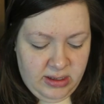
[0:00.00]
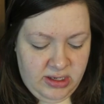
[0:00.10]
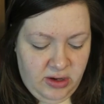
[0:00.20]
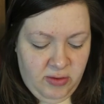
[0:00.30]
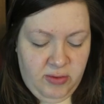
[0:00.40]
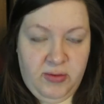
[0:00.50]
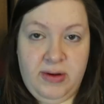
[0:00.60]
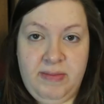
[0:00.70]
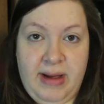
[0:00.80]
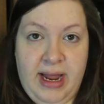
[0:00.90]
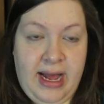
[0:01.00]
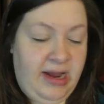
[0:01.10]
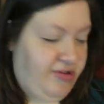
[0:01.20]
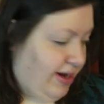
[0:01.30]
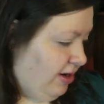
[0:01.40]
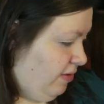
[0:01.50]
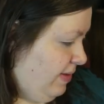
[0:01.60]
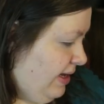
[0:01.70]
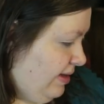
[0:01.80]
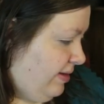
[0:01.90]
do my eyeshadow
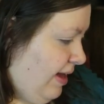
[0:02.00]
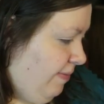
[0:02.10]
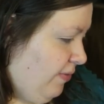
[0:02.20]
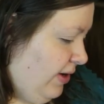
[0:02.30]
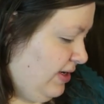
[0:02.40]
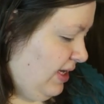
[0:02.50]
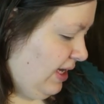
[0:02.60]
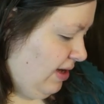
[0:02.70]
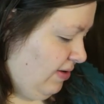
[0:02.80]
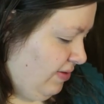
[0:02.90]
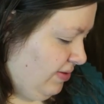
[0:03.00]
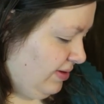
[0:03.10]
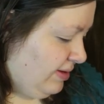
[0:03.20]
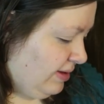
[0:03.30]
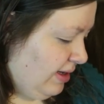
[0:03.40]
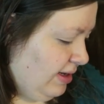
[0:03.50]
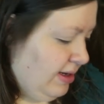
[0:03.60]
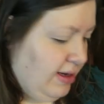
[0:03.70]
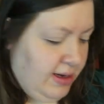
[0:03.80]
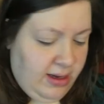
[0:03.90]
because I'm going to use
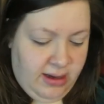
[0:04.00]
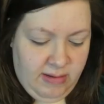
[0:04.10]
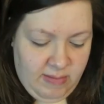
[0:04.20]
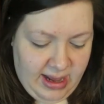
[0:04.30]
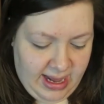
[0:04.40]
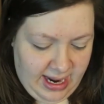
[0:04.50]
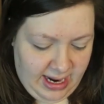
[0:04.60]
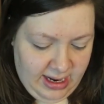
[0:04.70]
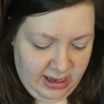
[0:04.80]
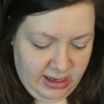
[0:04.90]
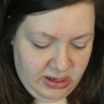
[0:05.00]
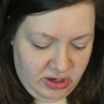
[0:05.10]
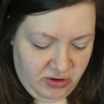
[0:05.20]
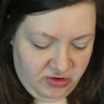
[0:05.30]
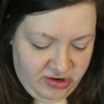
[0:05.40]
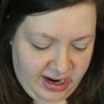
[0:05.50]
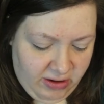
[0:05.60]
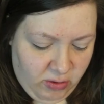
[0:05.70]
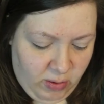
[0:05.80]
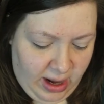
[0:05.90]
my new
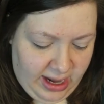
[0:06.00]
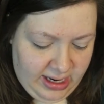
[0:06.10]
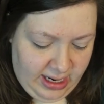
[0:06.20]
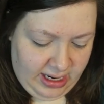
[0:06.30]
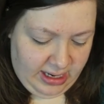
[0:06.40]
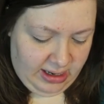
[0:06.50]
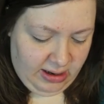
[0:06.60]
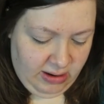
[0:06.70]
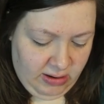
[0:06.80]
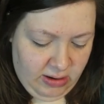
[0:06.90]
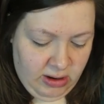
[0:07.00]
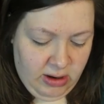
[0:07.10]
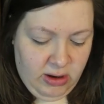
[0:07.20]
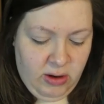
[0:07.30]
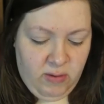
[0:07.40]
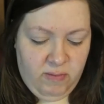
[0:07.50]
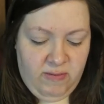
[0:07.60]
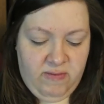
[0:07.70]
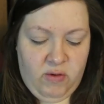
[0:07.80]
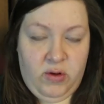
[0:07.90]
Chanel Quad in
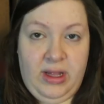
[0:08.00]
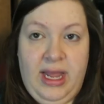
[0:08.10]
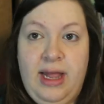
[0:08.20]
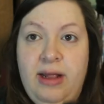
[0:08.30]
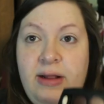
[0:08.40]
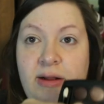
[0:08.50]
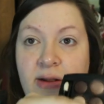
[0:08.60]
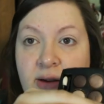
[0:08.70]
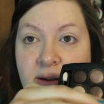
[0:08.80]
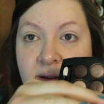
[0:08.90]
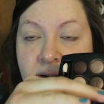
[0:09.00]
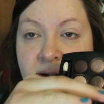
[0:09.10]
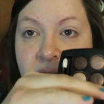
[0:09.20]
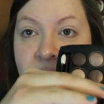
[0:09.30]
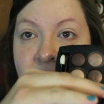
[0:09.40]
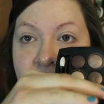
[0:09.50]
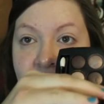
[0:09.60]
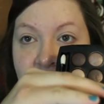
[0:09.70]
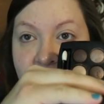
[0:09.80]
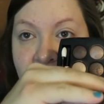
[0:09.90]
Rivoli.
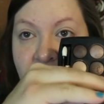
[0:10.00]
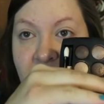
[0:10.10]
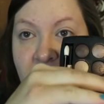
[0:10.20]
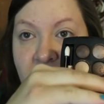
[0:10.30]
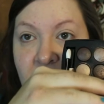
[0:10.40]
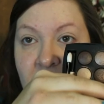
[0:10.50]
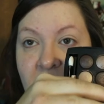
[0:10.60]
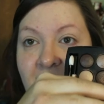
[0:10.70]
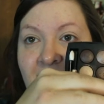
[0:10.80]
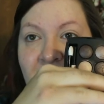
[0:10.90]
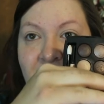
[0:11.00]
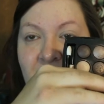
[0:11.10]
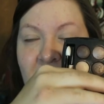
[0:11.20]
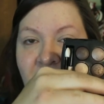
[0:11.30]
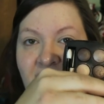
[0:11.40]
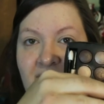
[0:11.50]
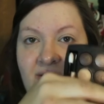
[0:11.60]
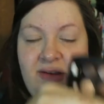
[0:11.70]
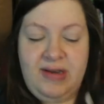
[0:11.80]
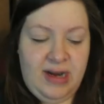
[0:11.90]
So this is what I'm going to use for
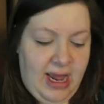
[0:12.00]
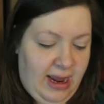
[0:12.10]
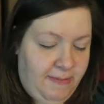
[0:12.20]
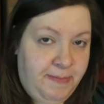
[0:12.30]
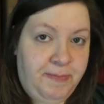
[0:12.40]
eyeshadows today.